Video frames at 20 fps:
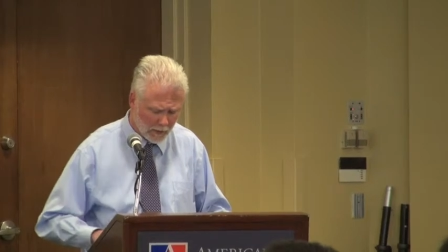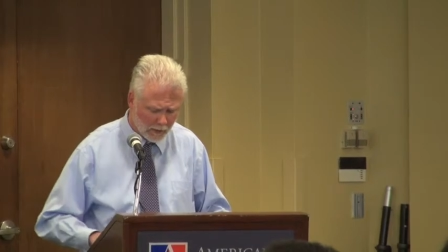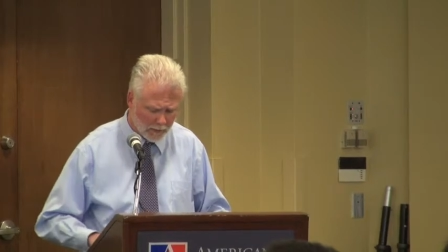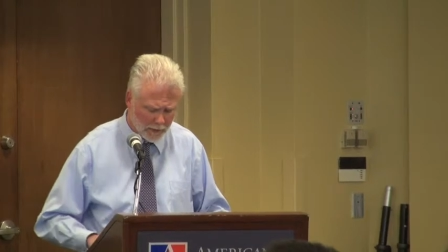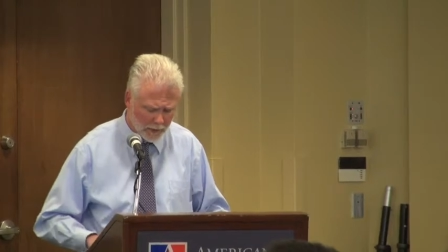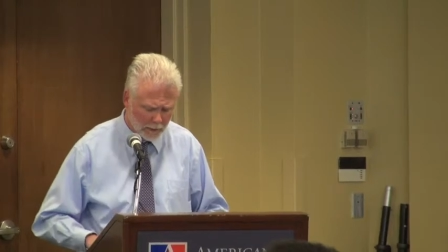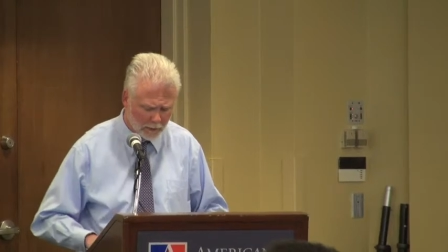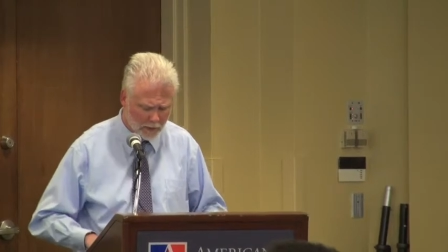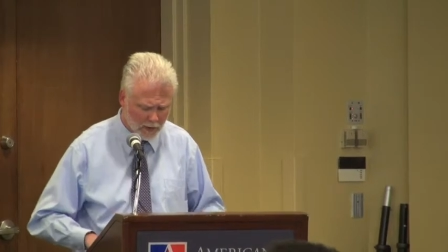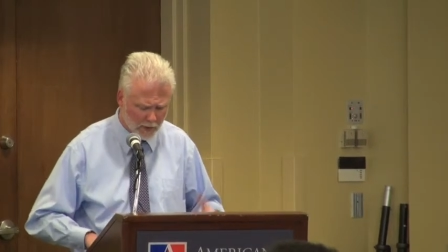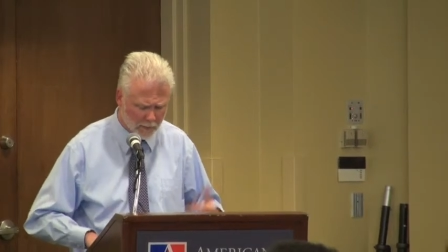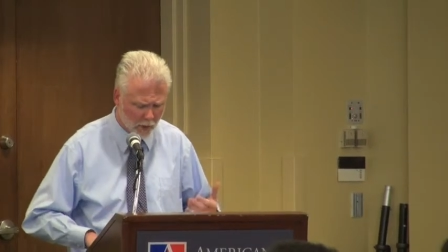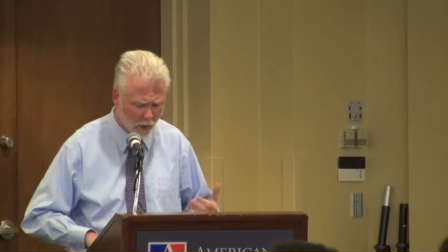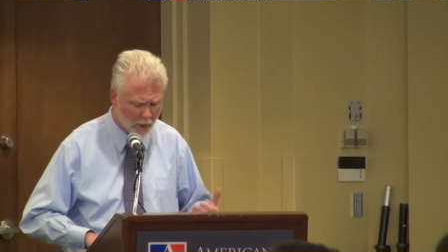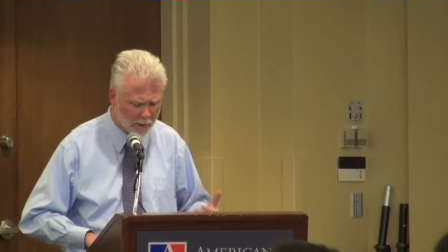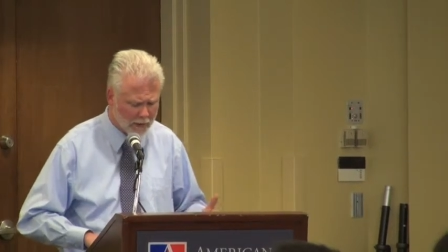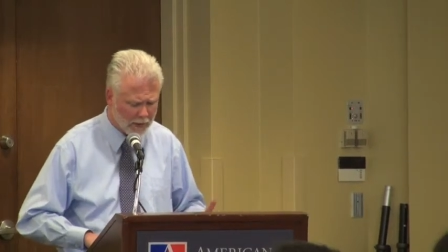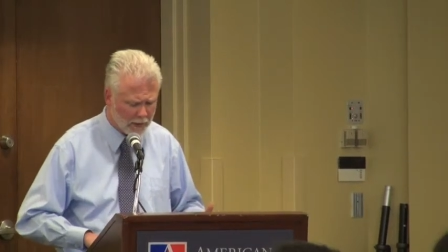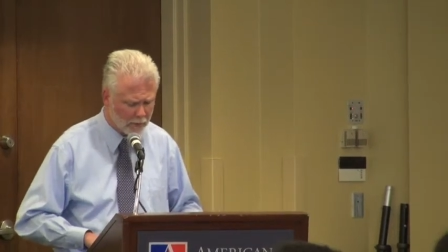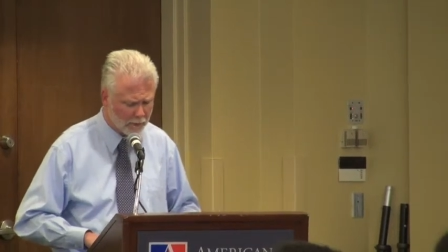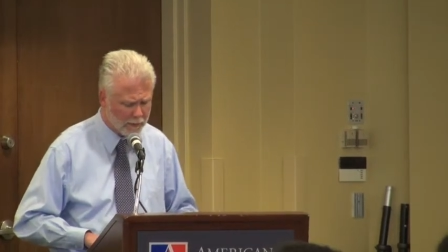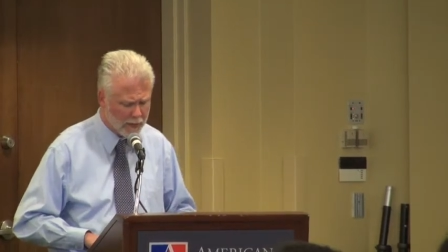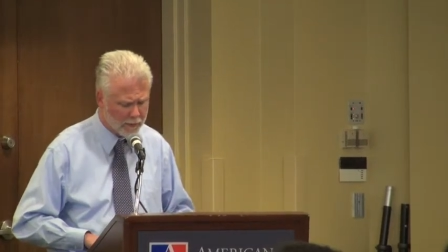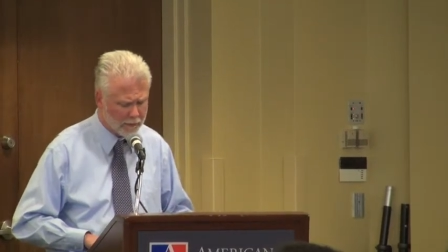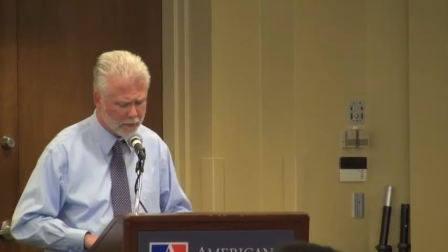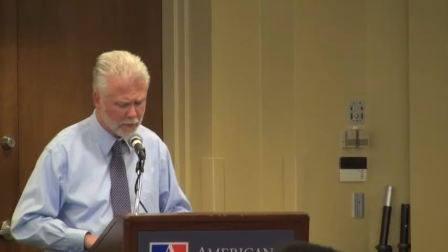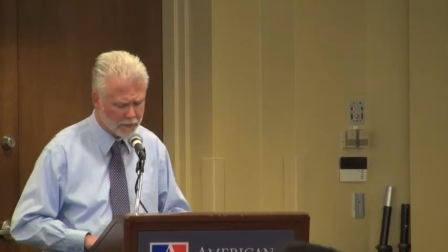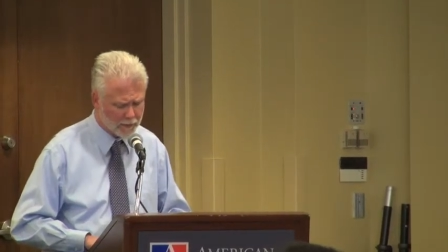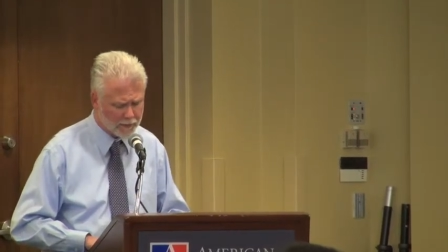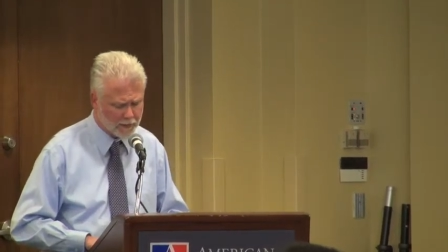their departmental
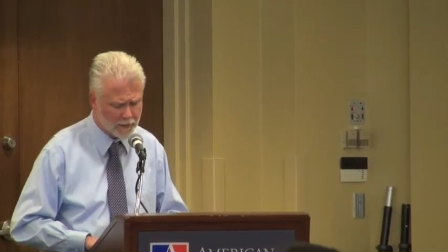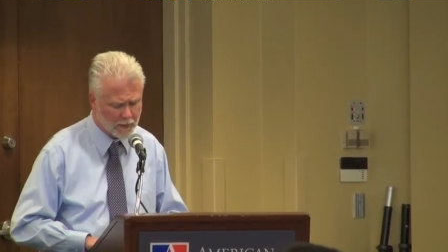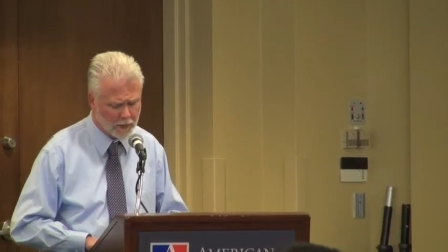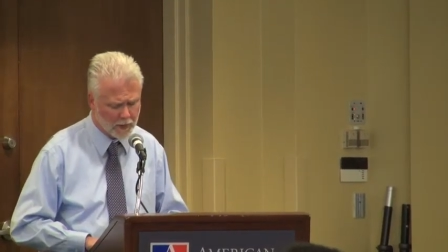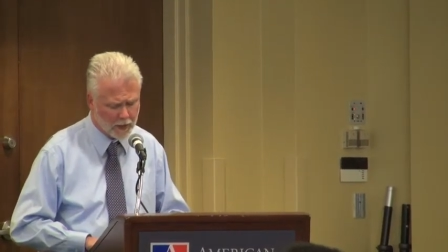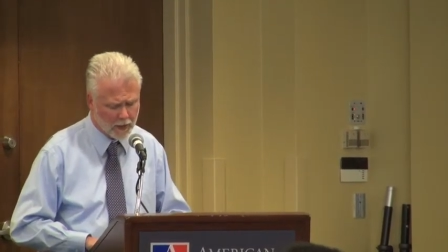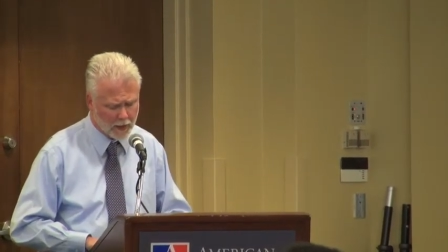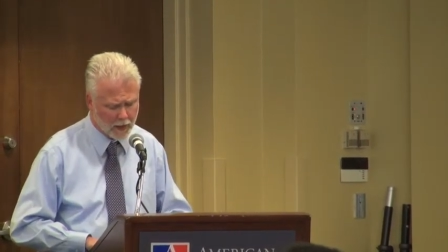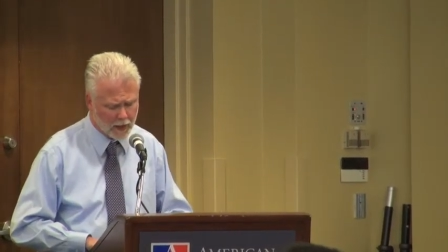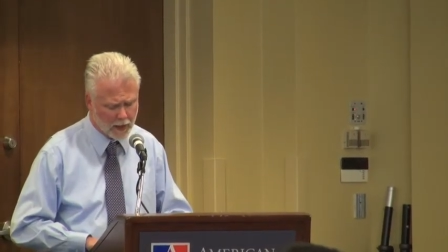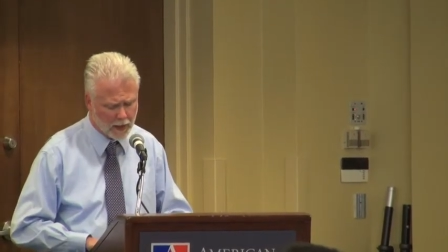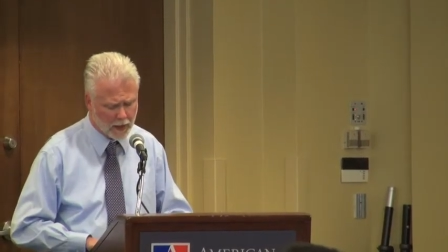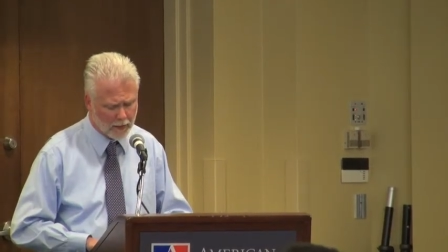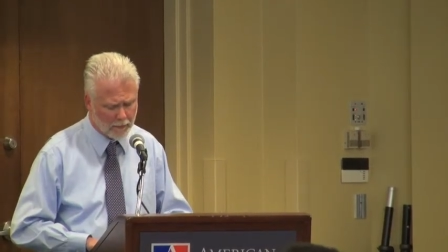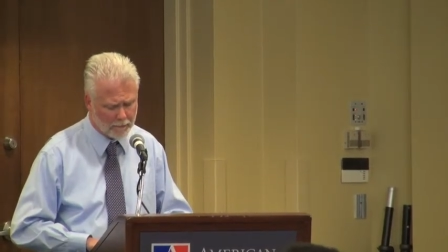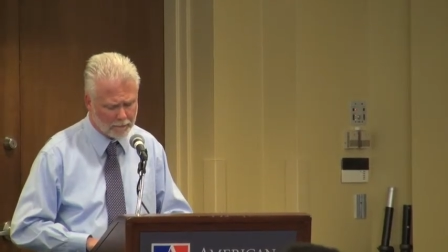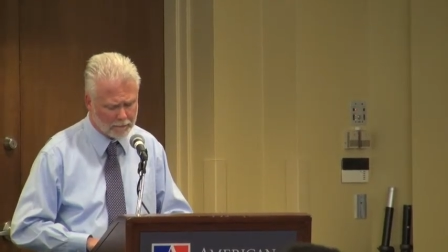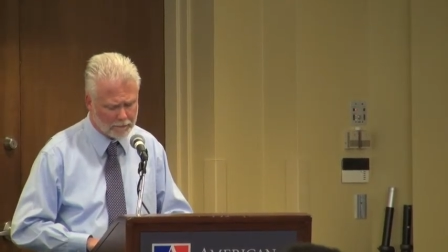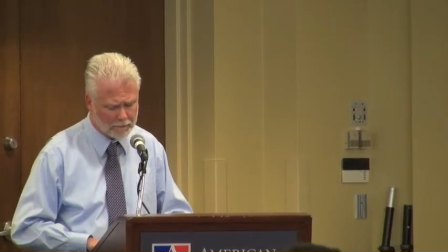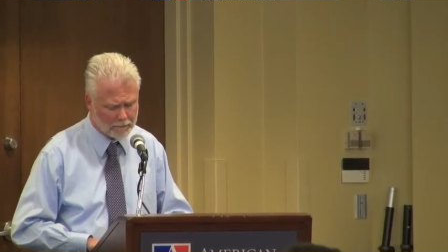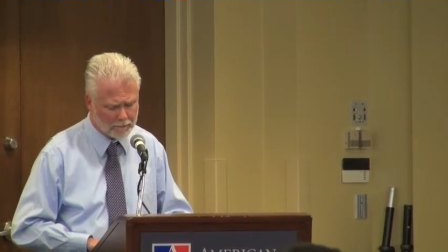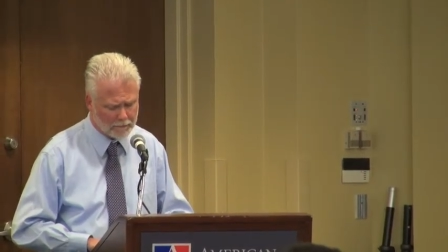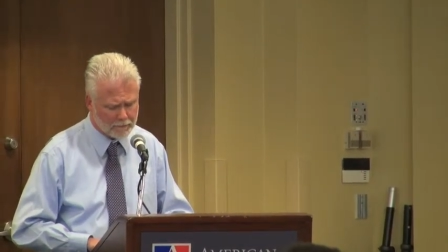members, um,